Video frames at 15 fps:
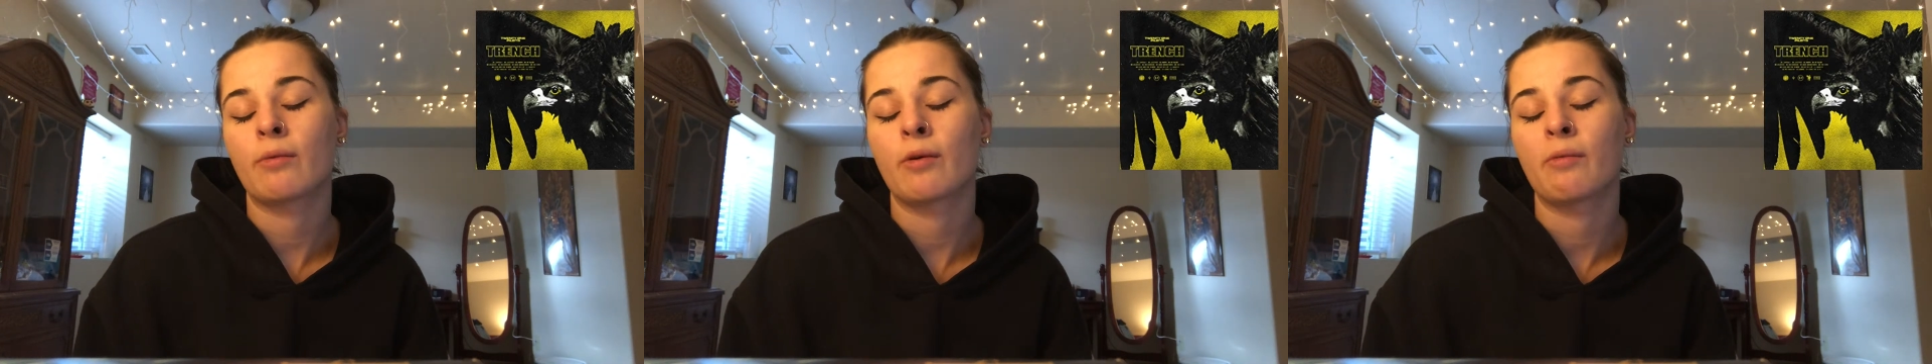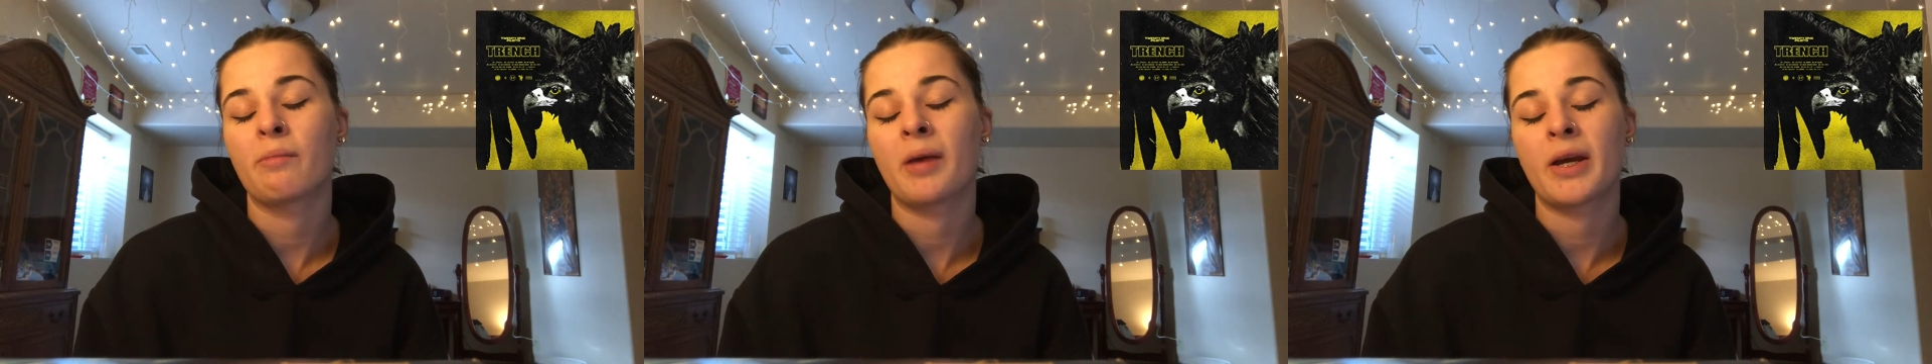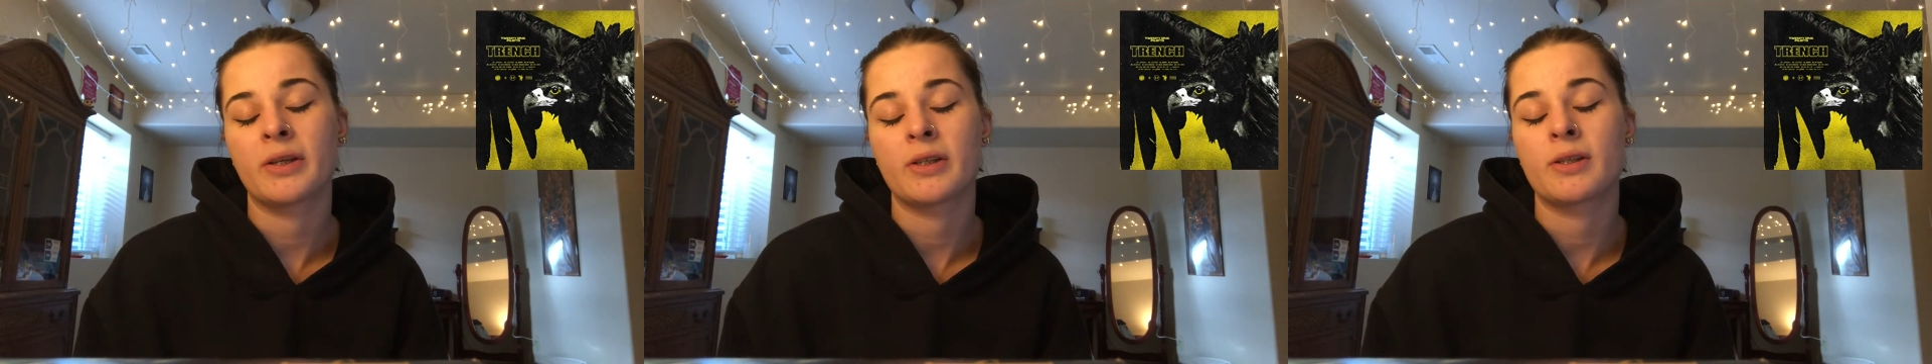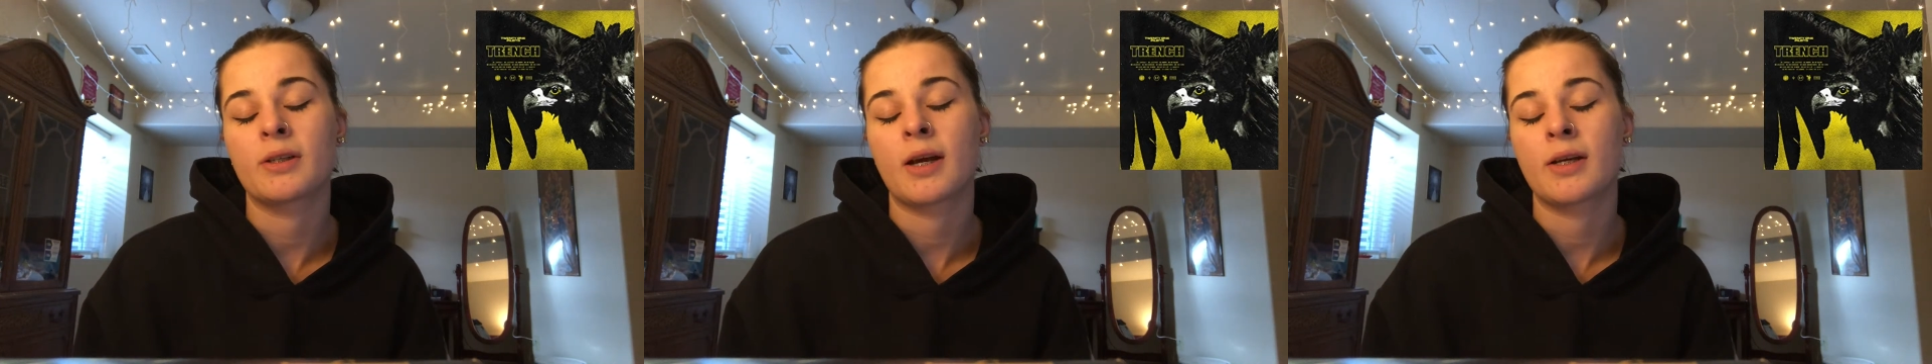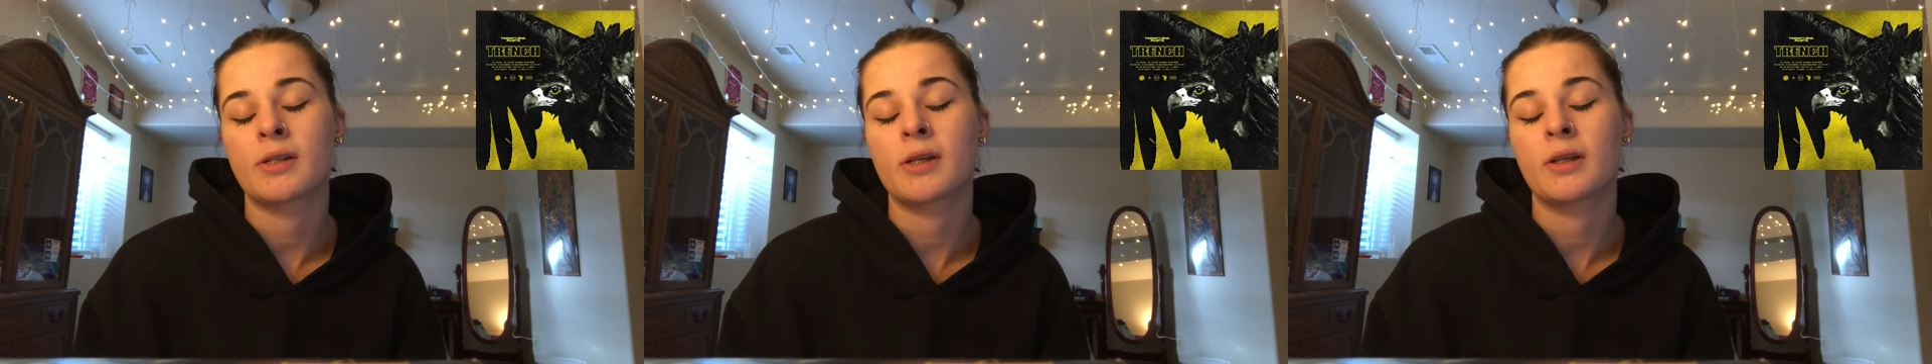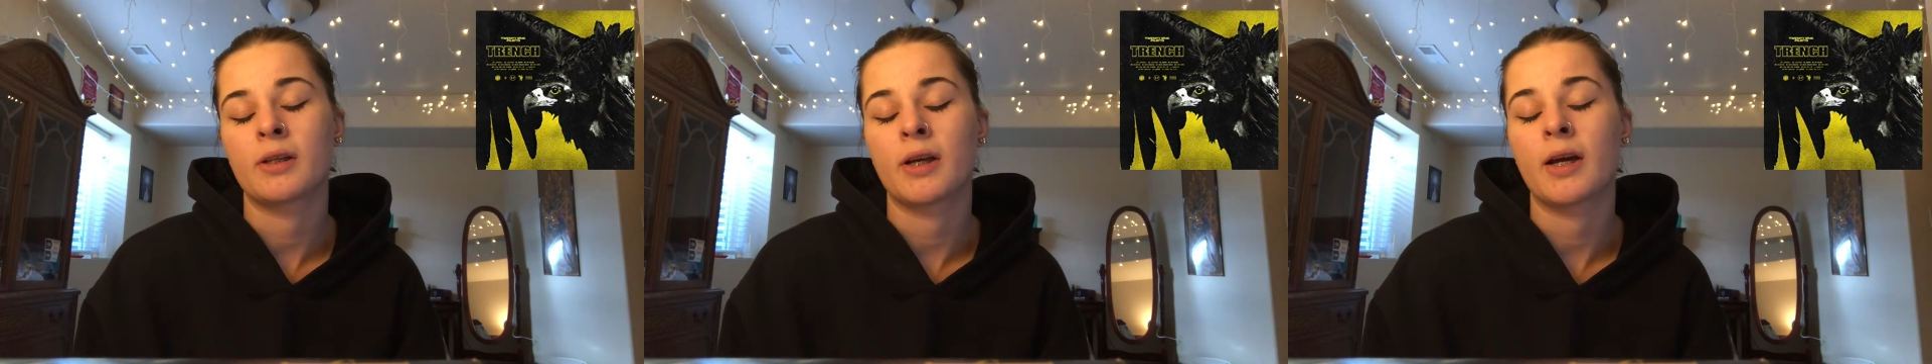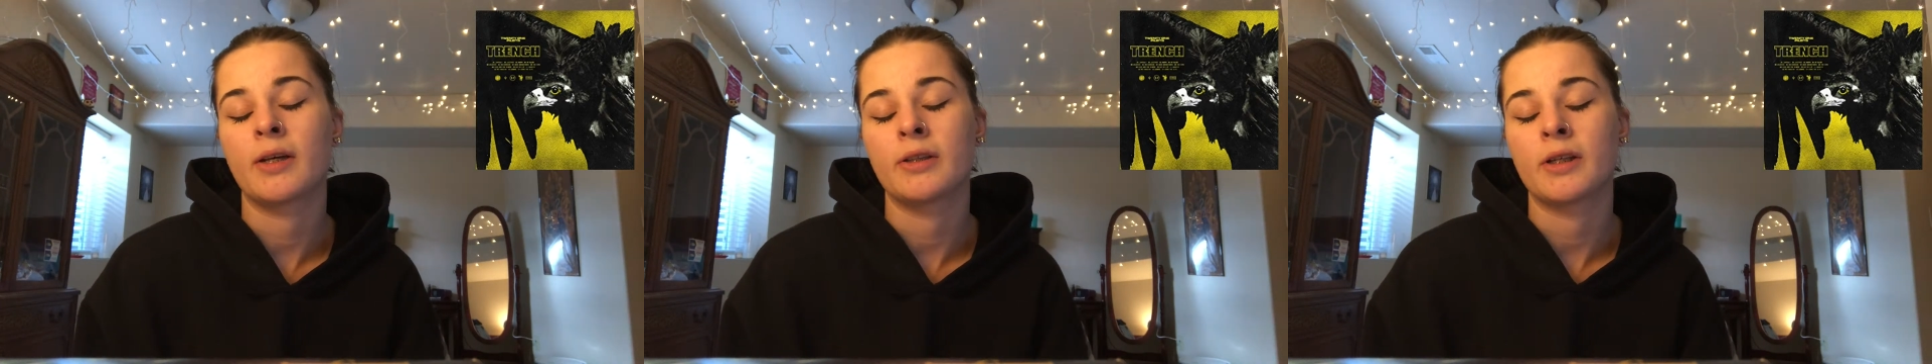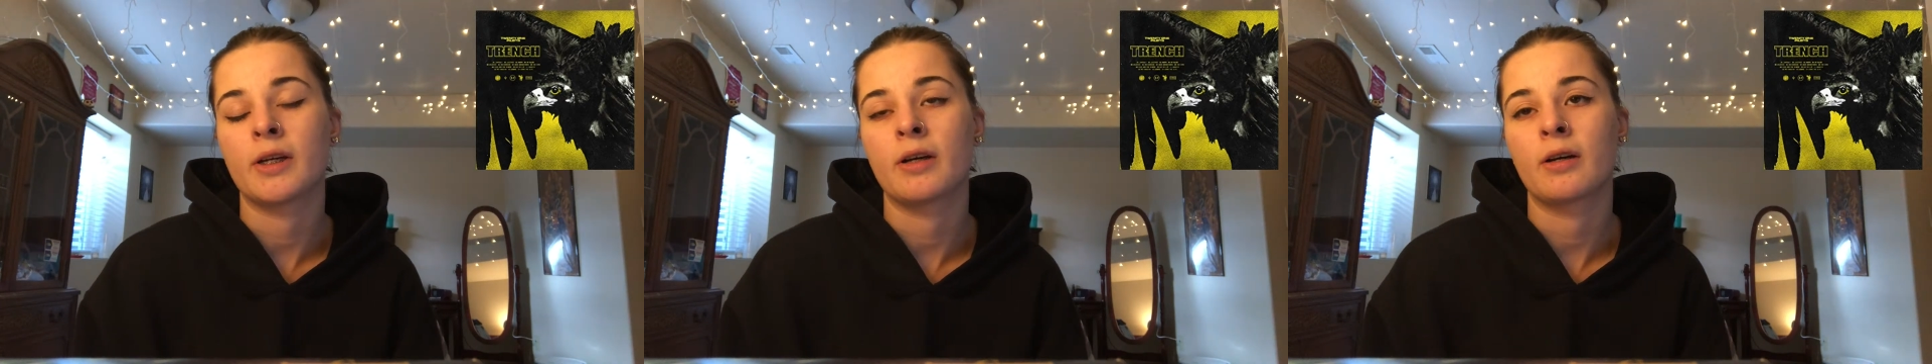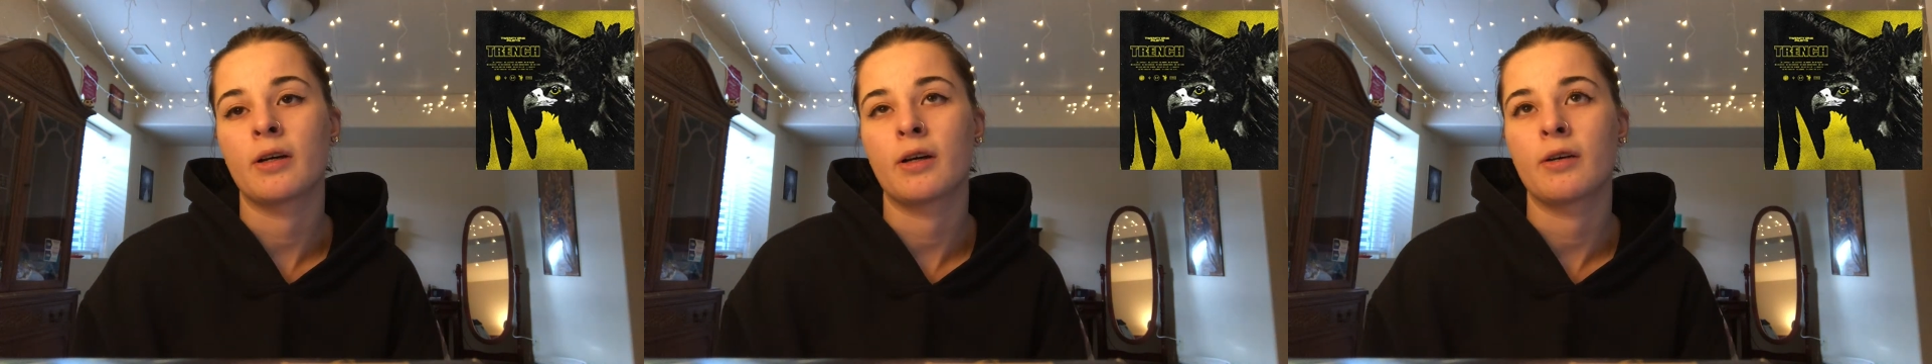romanticizing the idea